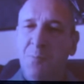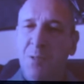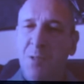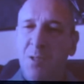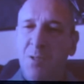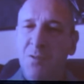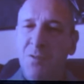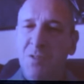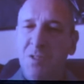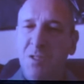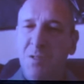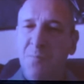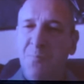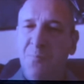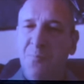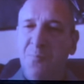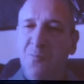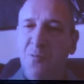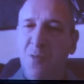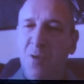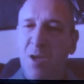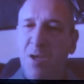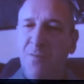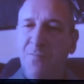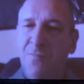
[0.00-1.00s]
appears in a
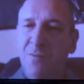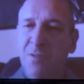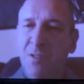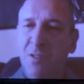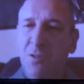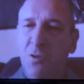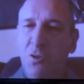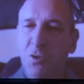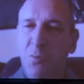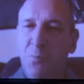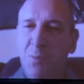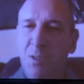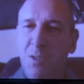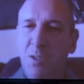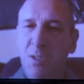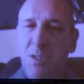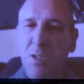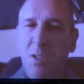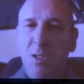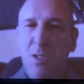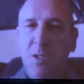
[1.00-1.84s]
private economy,